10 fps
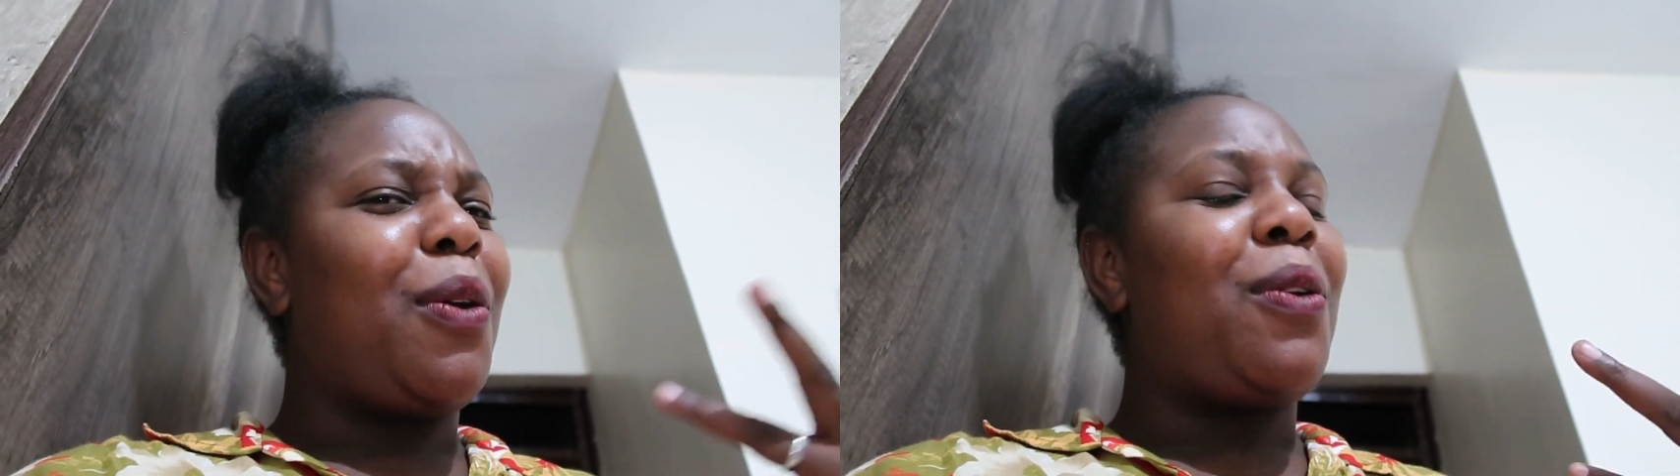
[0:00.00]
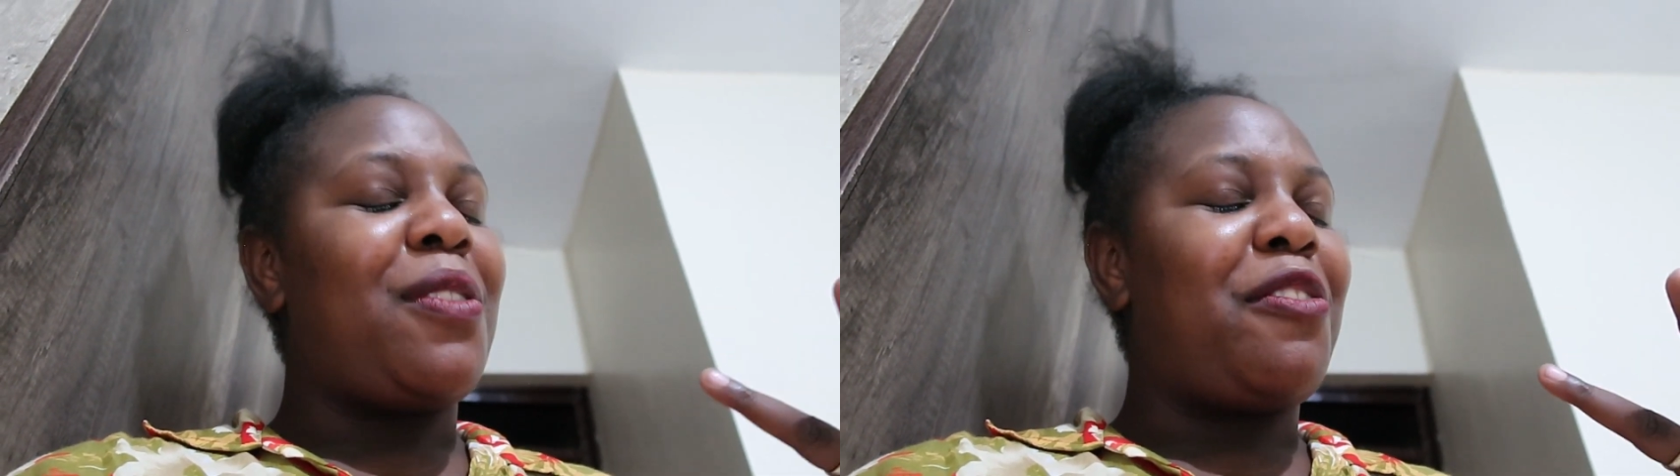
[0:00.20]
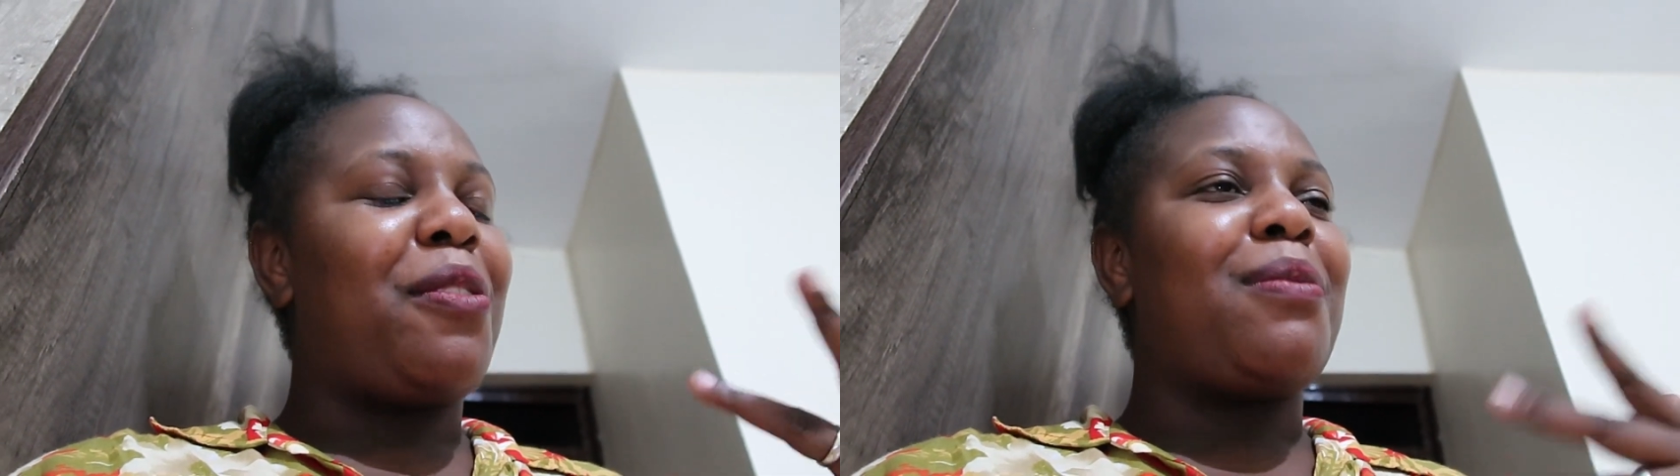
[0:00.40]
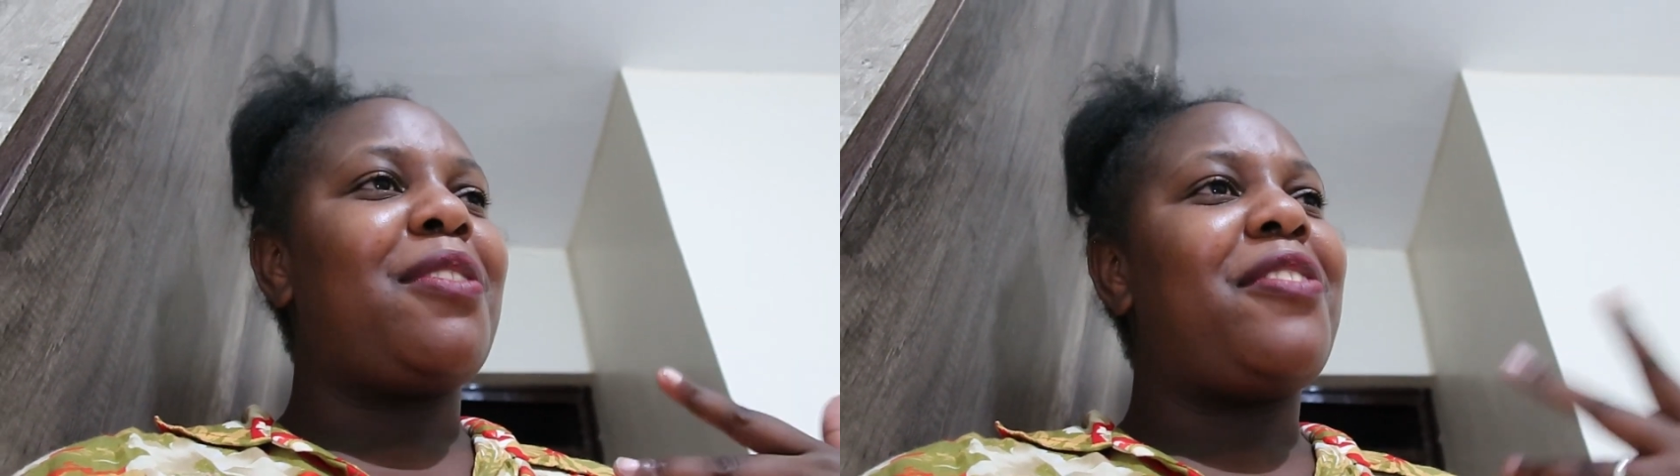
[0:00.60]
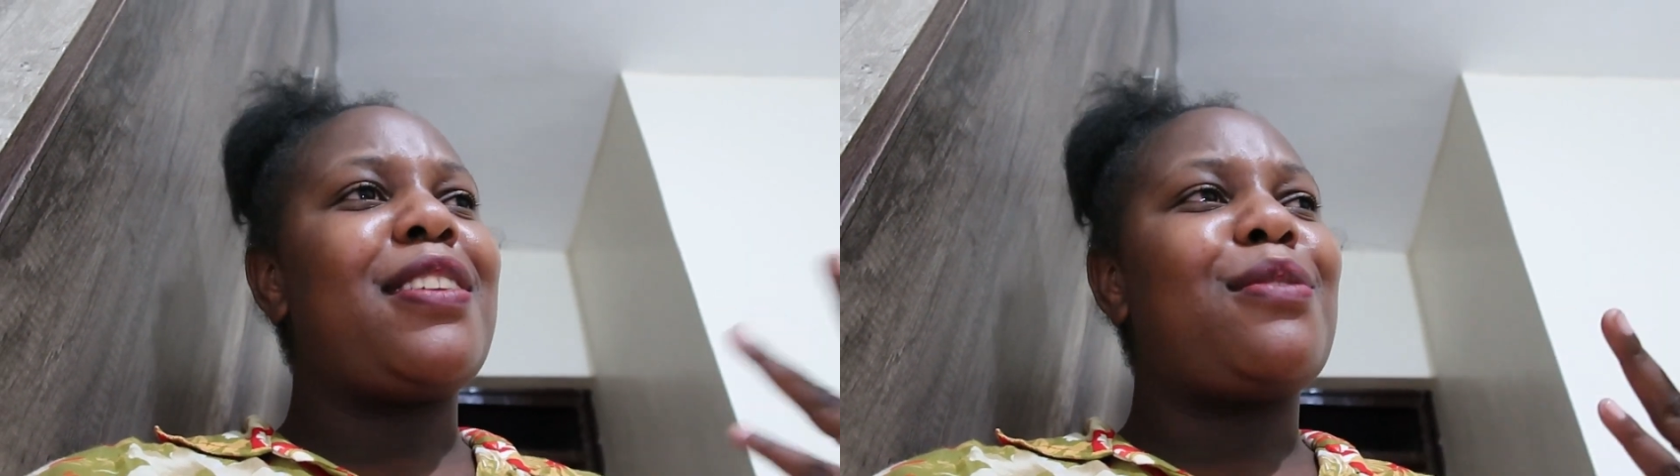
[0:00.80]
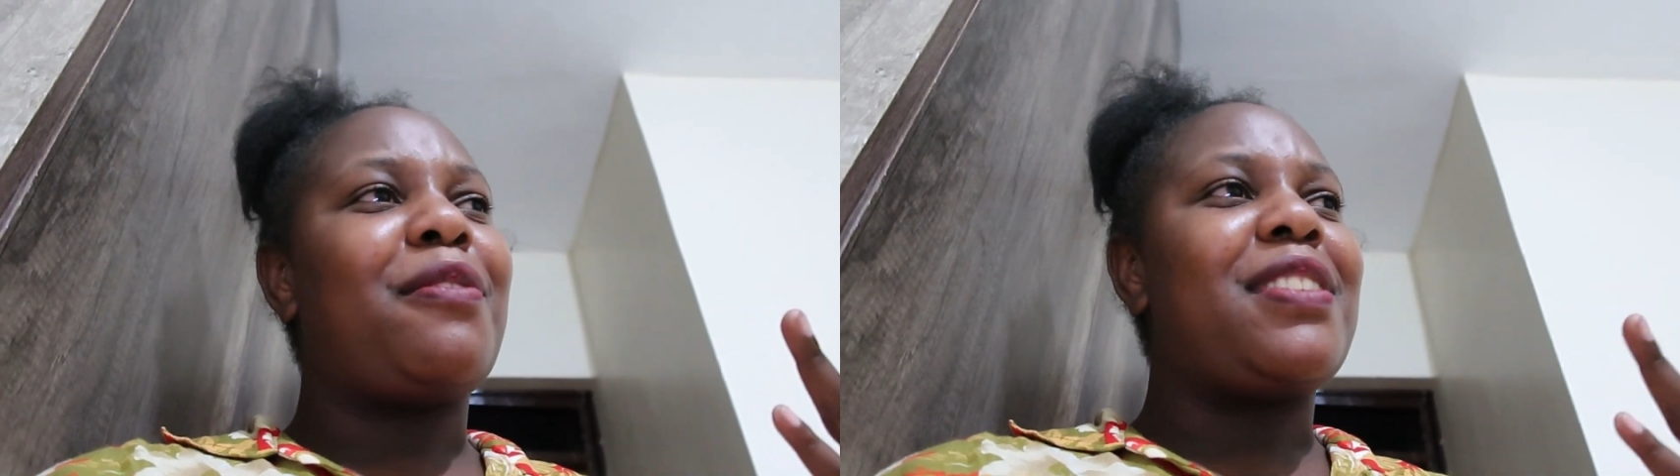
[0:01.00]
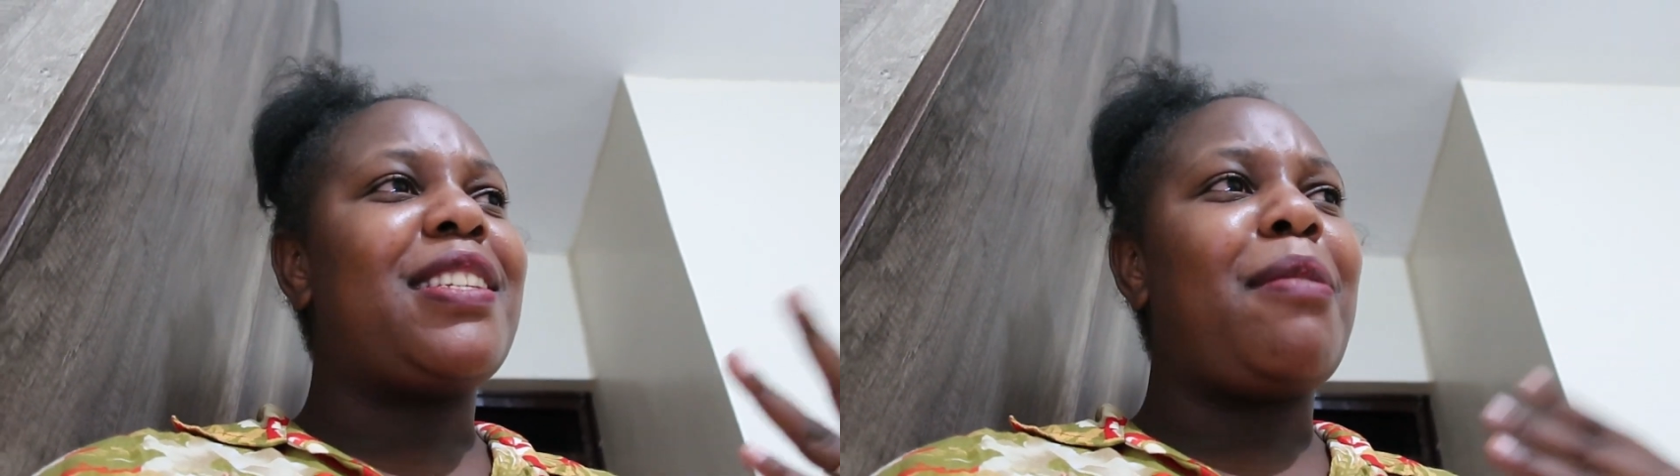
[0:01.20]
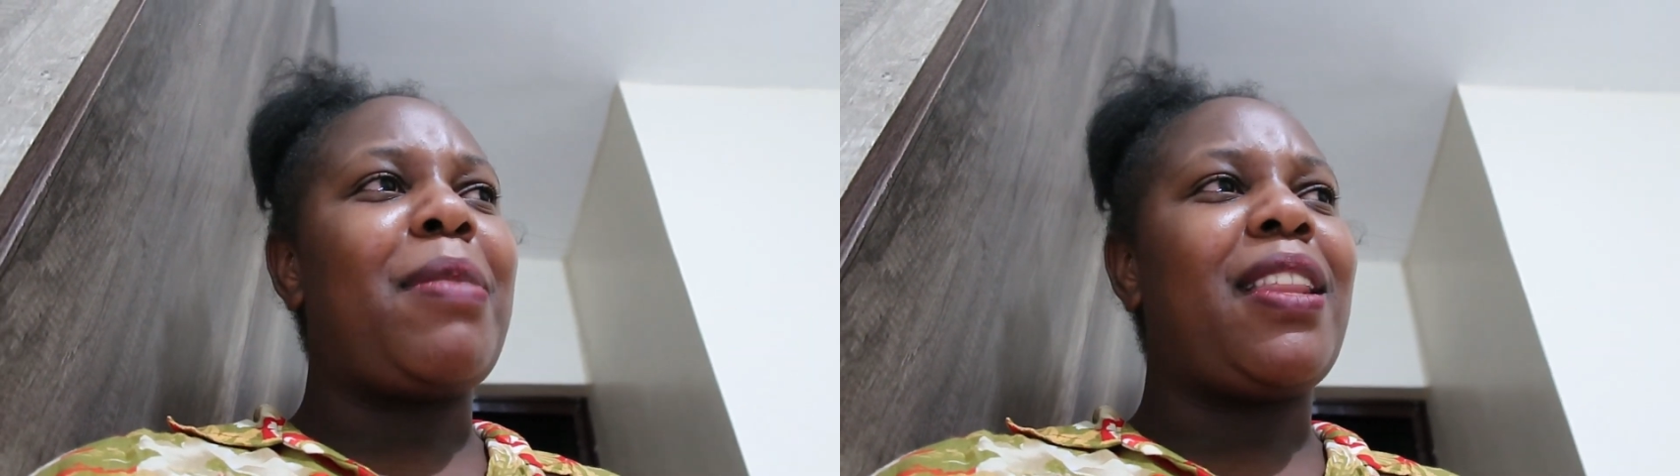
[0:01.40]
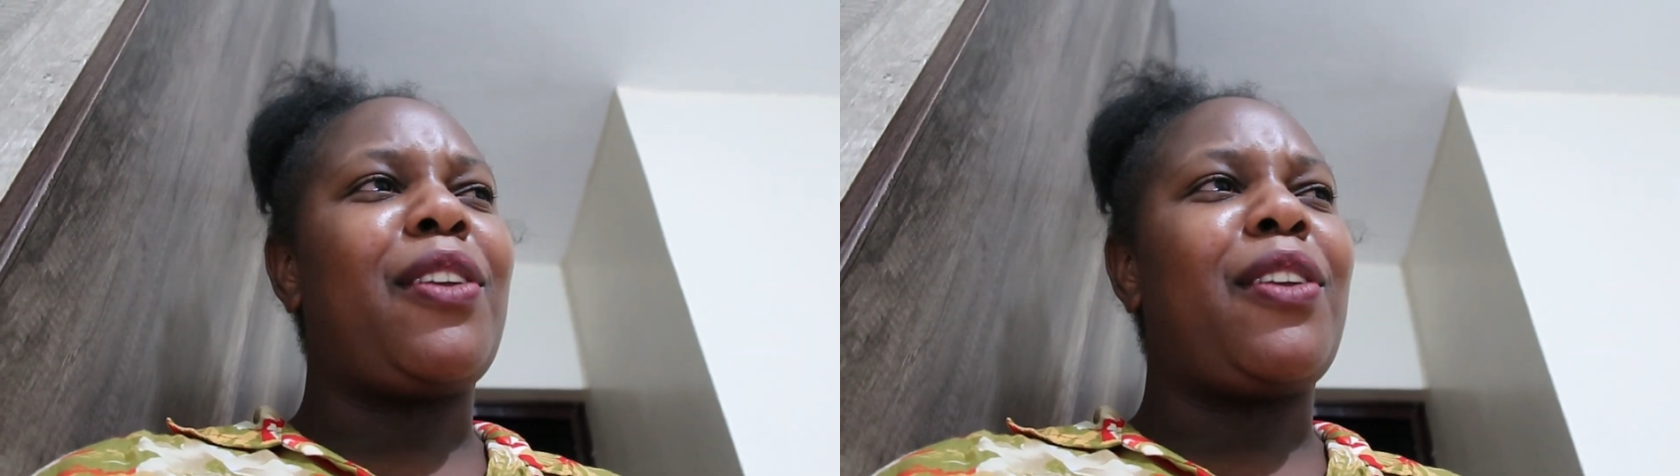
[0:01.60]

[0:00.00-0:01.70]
on from the 1st of December,